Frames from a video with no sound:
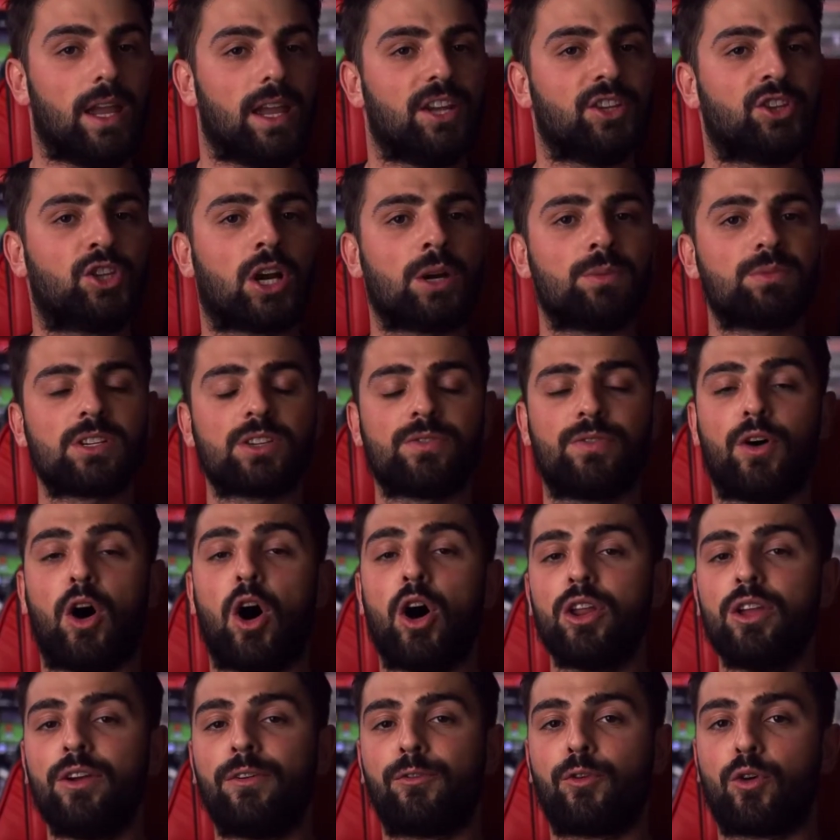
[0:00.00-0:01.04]
In terms of
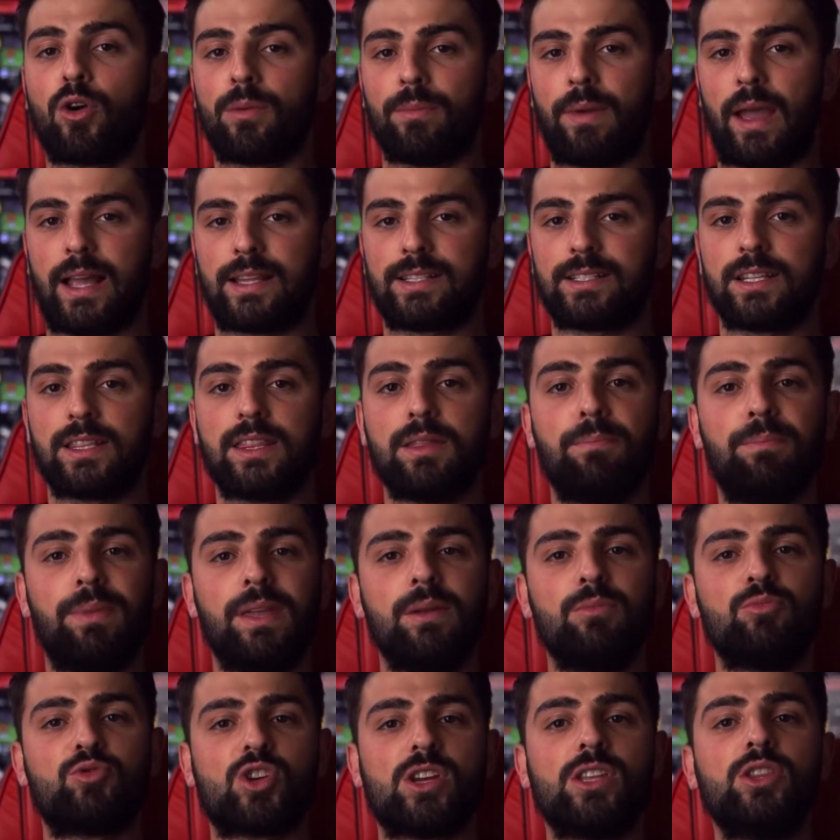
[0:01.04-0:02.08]
audio formats, the
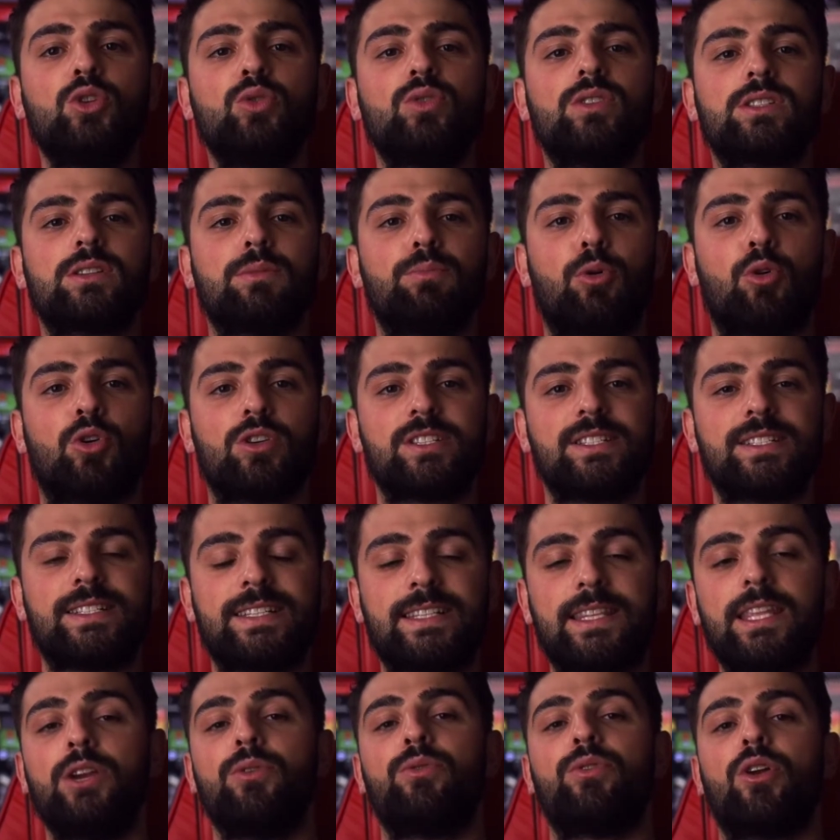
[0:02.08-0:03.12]
Beam Gen two supports
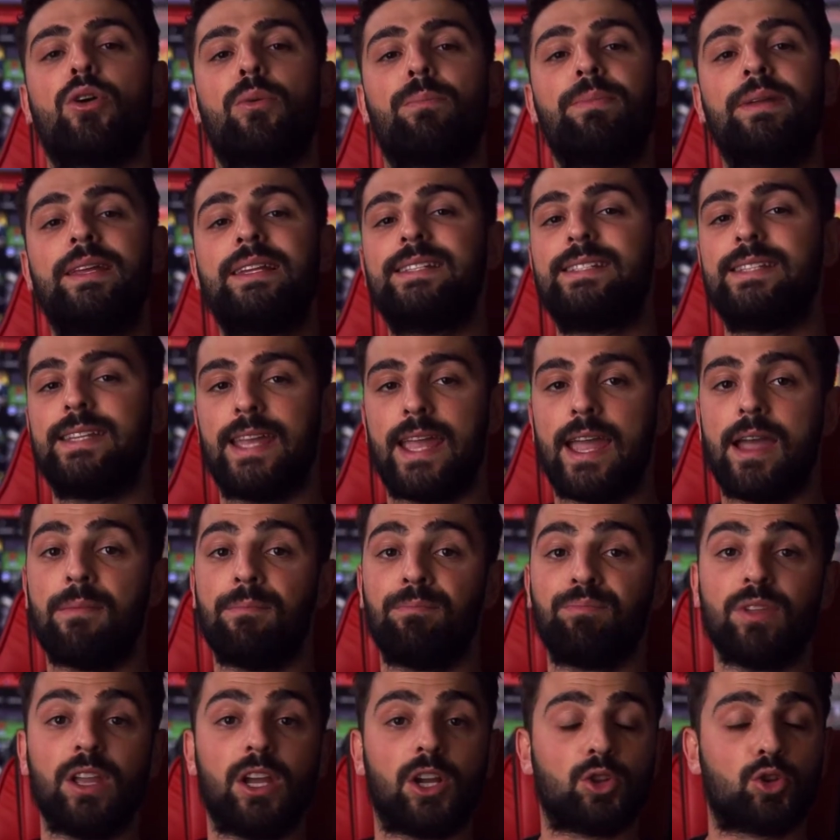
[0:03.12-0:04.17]
stereo P C
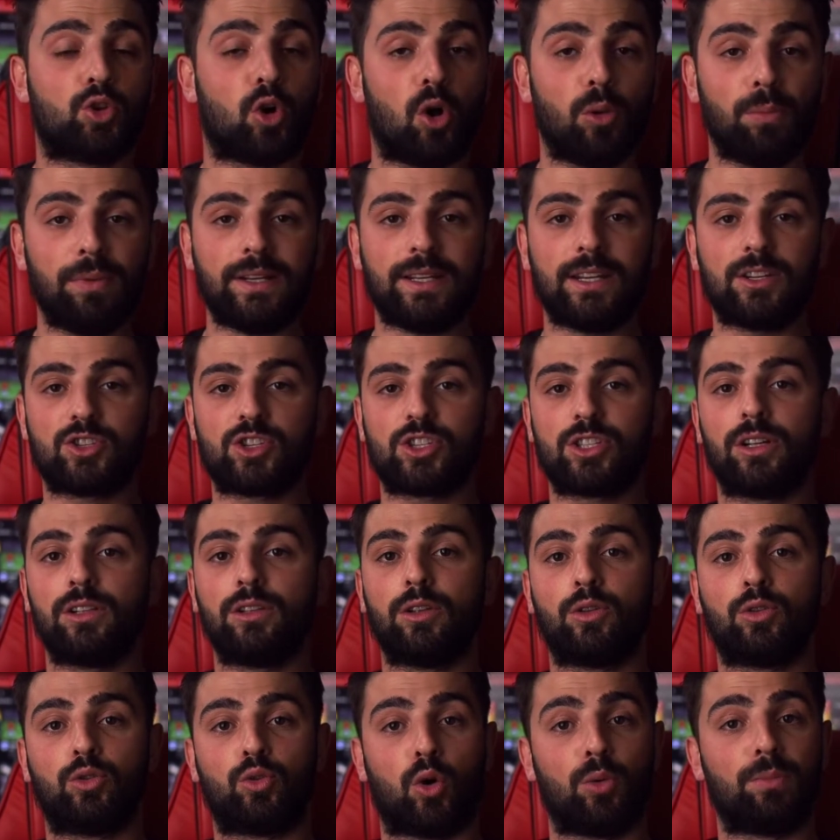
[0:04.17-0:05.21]
M, Dolby Digital,
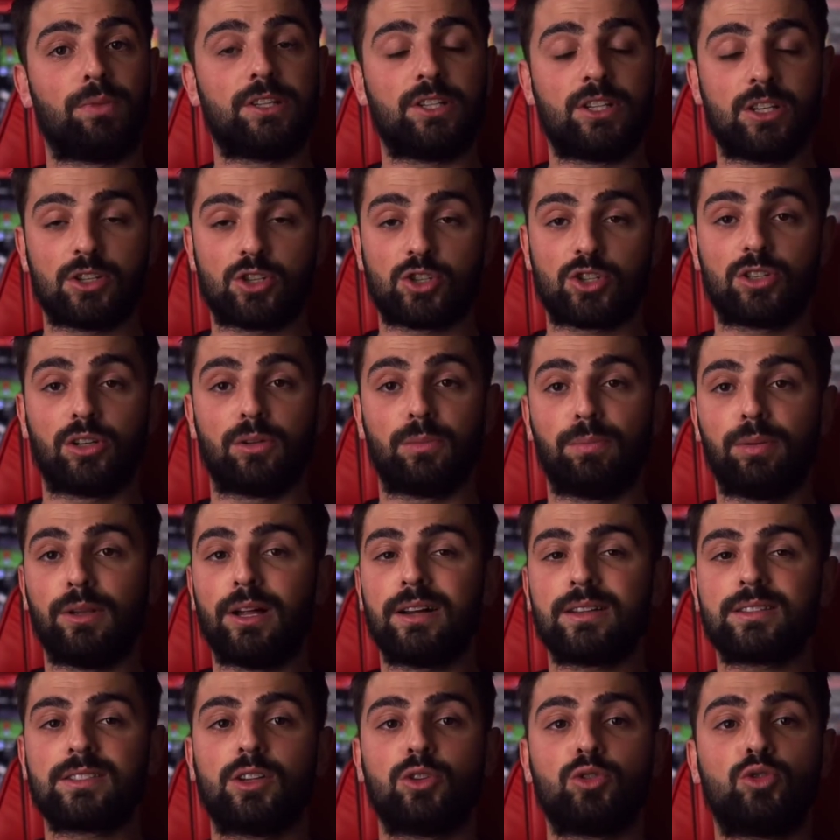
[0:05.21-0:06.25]
Dolby Digital
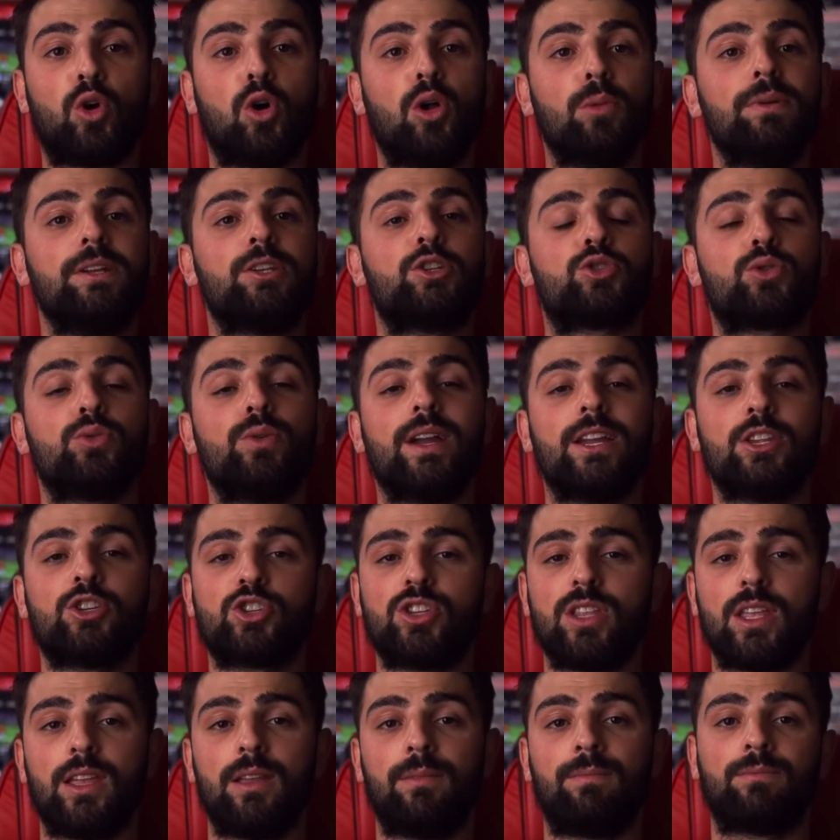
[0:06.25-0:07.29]
Plus, Dolby True
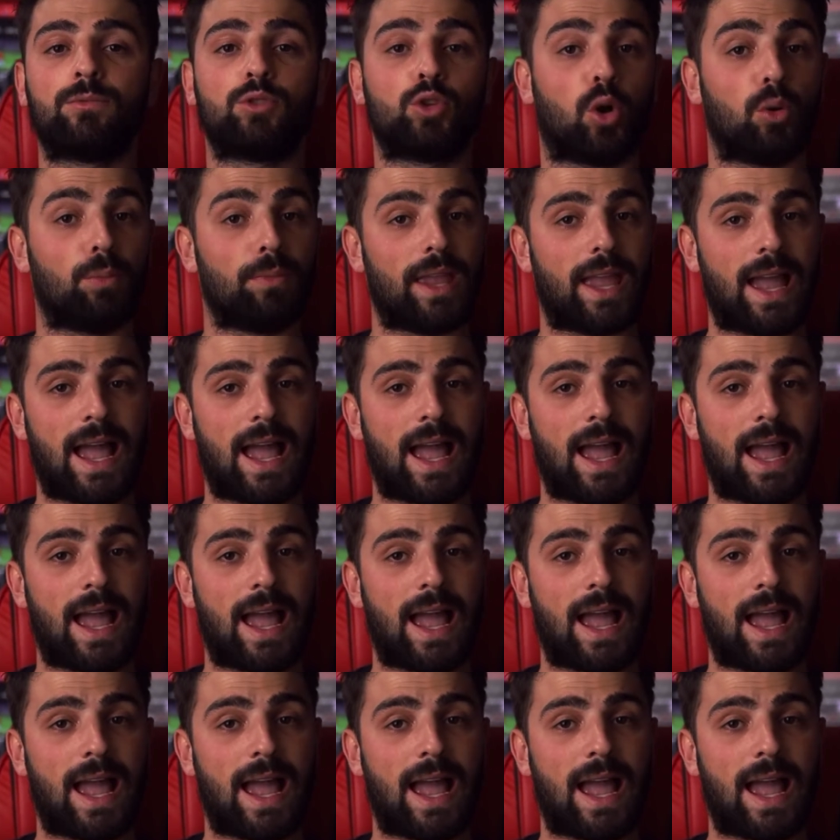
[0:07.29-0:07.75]
H D, Dolby